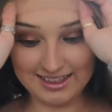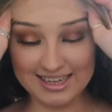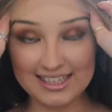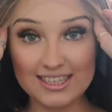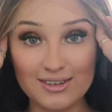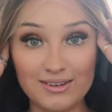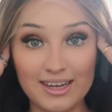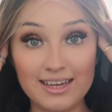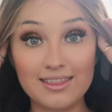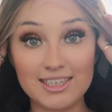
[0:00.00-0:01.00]
This is
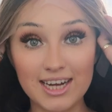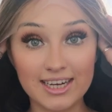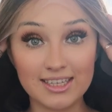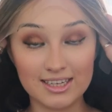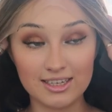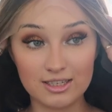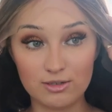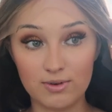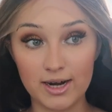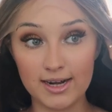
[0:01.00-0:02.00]
on like the
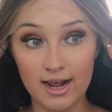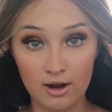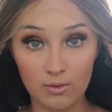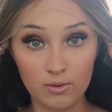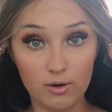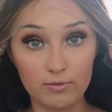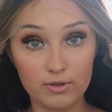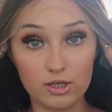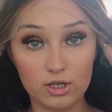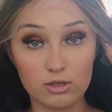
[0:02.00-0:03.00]
tightest right now
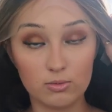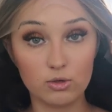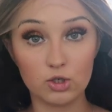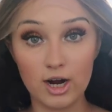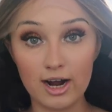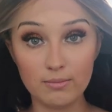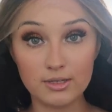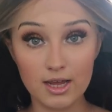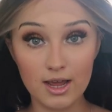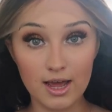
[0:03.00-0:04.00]
of the adjustable
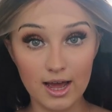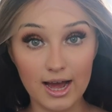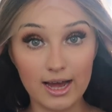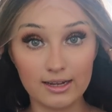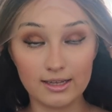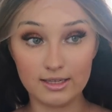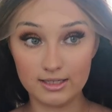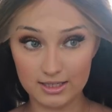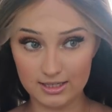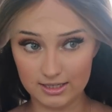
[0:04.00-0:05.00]
straps, and
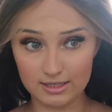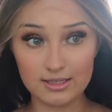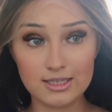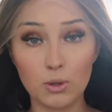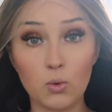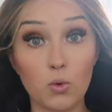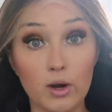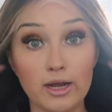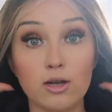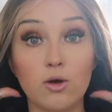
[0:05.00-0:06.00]
there's still
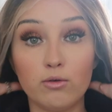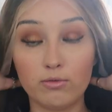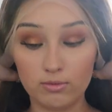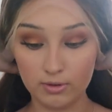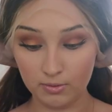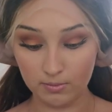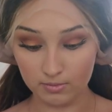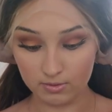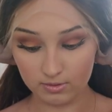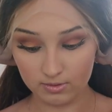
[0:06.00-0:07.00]
quite a lot of
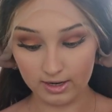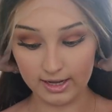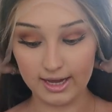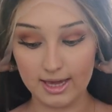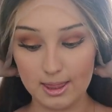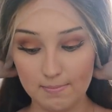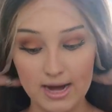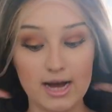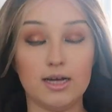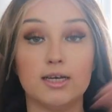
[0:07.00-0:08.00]
room like in the
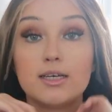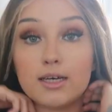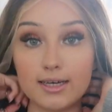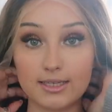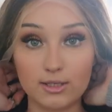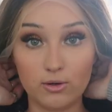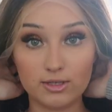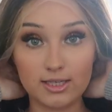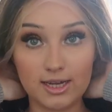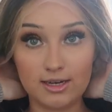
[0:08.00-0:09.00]
back. It's
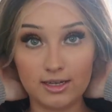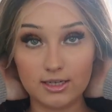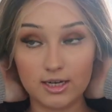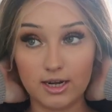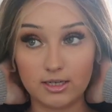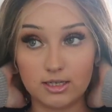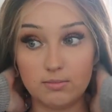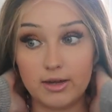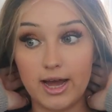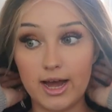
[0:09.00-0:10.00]
not sitting like tight
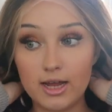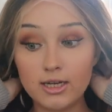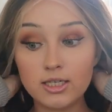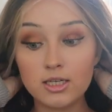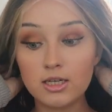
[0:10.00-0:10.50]
to my head.